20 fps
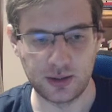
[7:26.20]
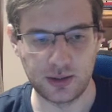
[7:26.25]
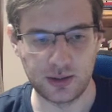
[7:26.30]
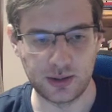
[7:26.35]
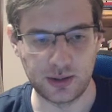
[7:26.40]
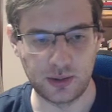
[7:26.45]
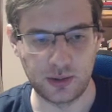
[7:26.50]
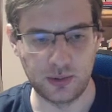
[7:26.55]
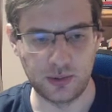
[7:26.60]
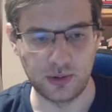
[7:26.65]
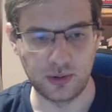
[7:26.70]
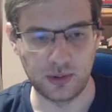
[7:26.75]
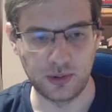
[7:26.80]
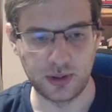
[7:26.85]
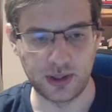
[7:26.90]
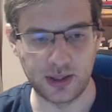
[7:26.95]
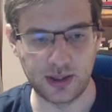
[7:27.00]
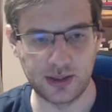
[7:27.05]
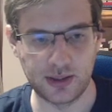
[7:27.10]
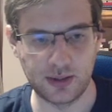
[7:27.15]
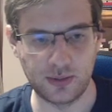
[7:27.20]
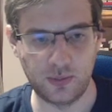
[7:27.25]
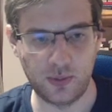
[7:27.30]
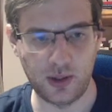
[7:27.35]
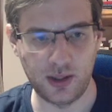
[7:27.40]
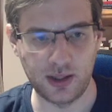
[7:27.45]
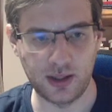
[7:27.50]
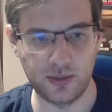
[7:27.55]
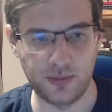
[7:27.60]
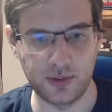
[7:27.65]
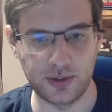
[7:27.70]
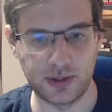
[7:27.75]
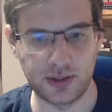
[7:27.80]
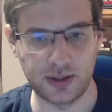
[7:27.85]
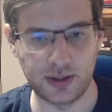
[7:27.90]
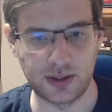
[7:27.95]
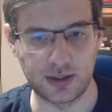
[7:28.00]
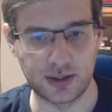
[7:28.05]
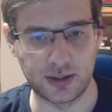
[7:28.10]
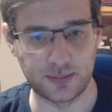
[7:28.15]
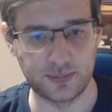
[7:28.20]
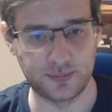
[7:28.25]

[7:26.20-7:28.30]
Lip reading: rook takes e1, f e6.